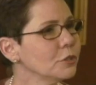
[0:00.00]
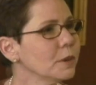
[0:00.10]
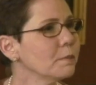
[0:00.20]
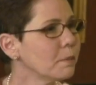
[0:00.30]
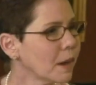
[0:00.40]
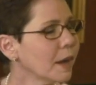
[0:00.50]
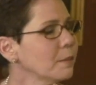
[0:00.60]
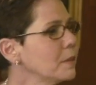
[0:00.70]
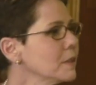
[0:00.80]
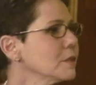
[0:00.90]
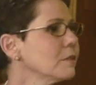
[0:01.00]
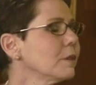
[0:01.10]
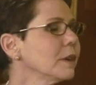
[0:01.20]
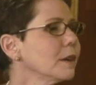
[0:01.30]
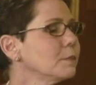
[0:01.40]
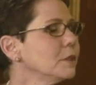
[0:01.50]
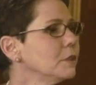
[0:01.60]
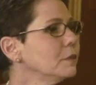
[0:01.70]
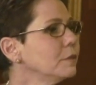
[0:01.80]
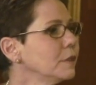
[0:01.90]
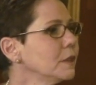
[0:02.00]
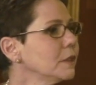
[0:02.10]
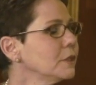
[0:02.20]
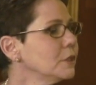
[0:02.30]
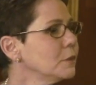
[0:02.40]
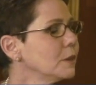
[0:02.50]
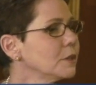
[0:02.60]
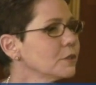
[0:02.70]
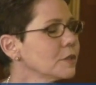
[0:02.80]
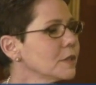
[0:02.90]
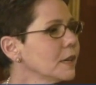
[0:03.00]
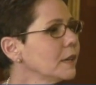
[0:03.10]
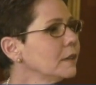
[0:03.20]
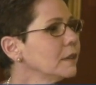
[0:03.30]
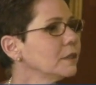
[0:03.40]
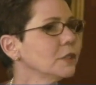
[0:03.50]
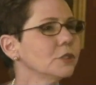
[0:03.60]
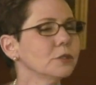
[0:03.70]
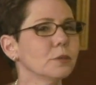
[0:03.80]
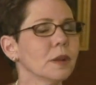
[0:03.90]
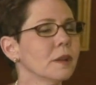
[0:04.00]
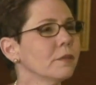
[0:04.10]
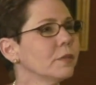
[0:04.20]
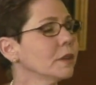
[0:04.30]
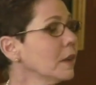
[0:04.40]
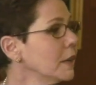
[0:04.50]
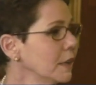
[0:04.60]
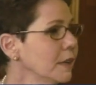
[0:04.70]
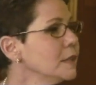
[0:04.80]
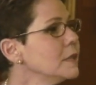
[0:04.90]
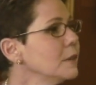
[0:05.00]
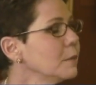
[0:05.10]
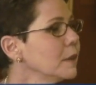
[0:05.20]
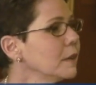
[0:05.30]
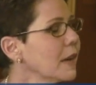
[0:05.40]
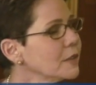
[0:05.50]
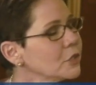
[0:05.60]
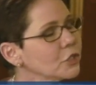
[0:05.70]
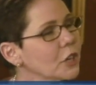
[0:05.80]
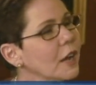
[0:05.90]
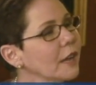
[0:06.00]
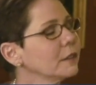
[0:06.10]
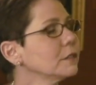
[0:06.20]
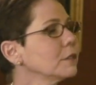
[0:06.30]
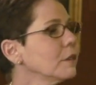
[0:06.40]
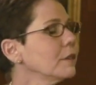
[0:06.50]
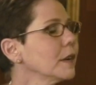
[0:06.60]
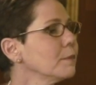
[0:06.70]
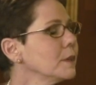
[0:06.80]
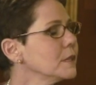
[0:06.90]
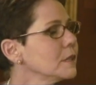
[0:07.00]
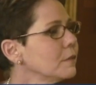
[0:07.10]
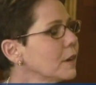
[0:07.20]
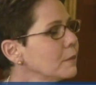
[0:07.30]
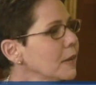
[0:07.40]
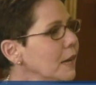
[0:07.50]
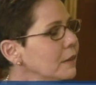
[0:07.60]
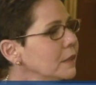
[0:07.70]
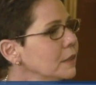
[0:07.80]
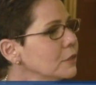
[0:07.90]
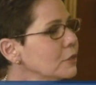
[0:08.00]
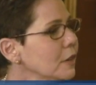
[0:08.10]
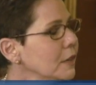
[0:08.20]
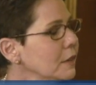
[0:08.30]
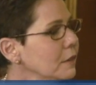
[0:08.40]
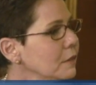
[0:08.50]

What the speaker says: you imbibe this growing up? Did you feel it? Did you understand it? Did you feel uneasy with it? As a child growing up in this environment, how did it strike you?